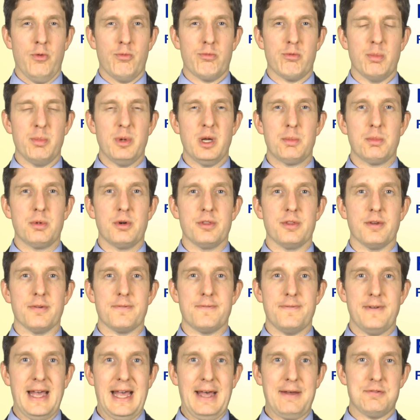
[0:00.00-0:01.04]
Remember, the
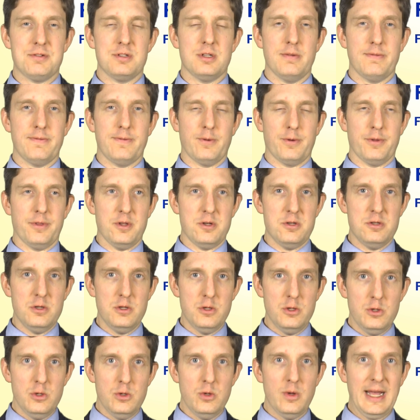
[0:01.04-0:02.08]
FAFSA for the
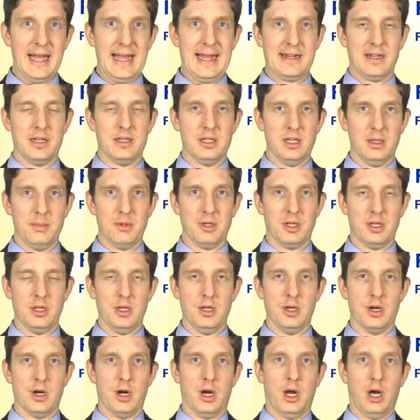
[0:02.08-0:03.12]
new academic
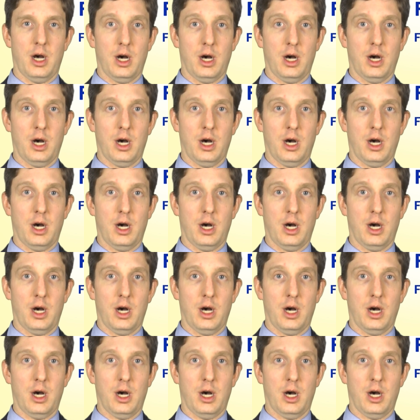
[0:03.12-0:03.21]
year